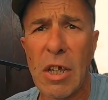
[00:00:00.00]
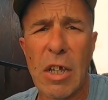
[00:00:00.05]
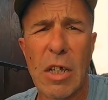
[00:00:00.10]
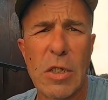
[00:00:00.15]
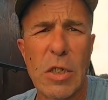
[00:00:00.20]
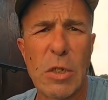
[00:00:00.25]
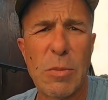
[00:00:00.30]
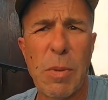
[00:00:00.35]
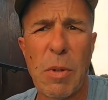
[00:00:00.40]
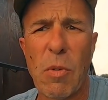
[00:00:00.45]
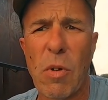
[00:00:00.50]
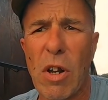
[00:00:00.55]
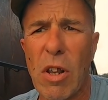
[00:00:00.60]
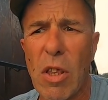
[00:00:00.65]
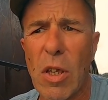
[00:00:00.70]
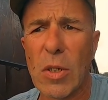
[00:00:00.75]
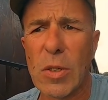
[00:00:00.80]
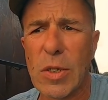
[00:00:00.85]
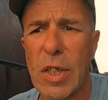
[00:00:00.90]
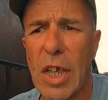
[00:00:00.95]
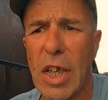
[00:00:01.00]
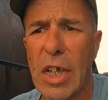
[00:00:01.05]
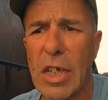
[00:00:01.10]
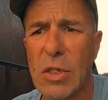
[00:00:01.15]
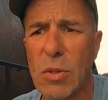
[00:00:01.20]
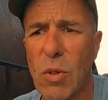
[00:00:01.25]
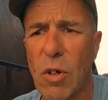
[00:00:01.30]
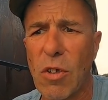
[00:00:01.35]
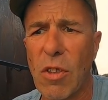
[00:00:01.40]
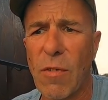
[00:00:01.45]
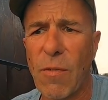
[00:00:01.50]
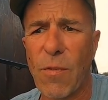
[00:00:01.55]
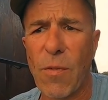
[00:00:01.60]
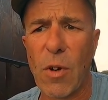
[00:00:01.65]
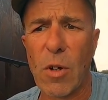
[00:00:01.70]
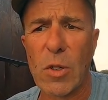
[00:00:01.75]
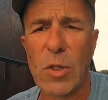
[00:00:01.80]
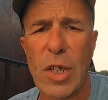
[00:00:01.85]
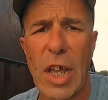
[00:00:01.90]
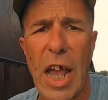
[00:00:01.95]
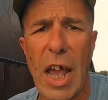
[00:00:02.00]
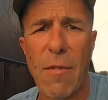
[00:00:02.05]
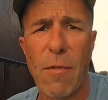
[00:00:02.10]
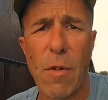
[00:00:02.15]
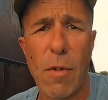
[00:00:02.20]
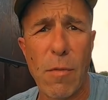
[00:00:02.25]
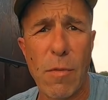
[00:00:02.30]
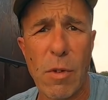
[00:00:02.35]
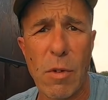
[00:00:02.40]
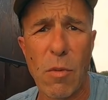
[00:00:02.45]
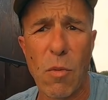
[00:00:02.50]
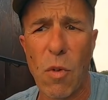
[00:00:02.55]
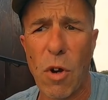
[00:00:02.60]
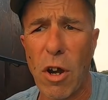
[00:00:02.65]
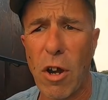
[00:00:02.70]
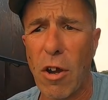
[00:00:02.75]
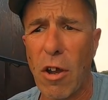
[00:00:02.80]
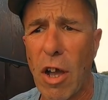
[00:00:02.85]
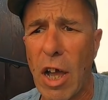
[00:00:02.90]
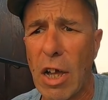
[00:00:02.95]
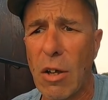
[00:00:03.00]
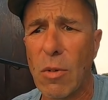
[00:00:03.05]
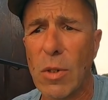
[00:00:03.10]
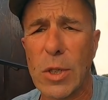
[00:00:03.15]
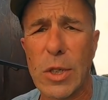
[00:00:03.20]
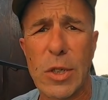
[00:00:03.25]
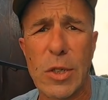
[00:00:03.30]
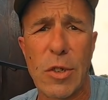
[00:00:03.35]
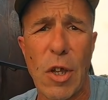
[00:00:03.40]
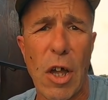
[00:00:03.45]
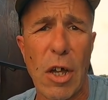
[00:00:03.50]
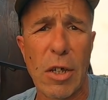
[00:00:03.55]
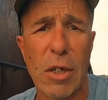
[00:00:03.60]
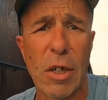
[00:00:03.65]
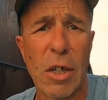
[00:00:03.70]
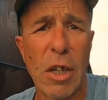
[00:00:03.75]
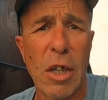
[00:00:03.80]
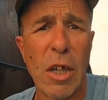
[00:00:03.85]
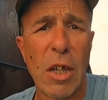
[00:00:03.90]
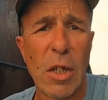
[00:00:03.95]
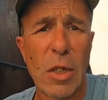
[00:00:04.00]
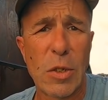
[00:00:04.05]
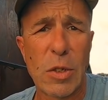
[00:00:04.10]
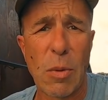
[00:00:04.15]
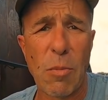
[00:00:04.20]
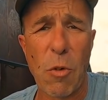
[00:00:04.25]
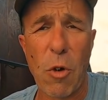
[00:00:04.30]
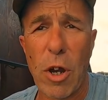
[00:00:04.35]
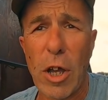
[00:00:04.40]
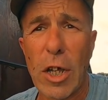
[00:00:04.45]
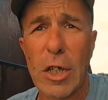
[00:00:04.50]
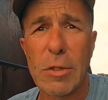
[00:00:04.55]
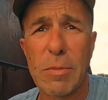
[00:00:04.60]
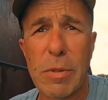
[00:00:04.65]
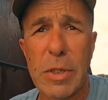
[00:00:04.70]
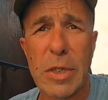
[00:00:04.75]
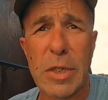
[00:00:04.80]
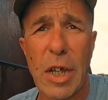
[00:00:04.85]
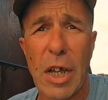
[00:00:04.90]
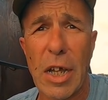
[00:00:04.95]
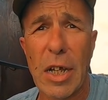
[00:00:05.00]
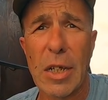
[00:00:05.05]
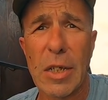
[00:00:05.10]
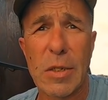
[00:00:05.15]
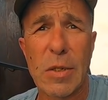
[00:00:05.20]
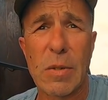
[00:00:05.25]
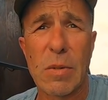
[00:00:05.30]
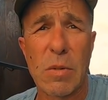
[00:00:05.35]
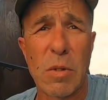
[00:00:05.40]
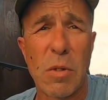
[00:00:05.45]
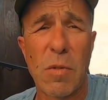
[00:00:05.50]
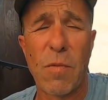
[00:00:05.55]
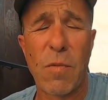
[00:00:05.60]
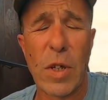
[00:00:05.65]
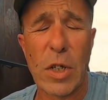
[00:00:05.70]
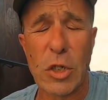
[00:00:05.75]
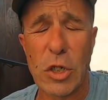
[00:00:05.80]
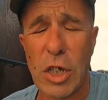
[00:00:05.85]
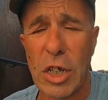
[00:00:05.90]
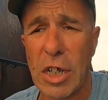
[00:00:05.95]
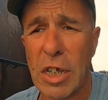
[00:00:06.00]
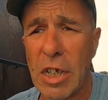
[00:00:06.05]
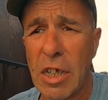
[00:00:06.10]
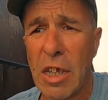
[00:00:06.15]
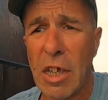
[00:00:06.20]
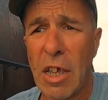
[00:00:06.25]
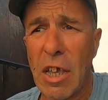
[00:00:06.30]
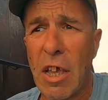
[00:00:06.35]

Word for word: This has been one of those days where the first half of it where I was stuck somewhere else besides fishing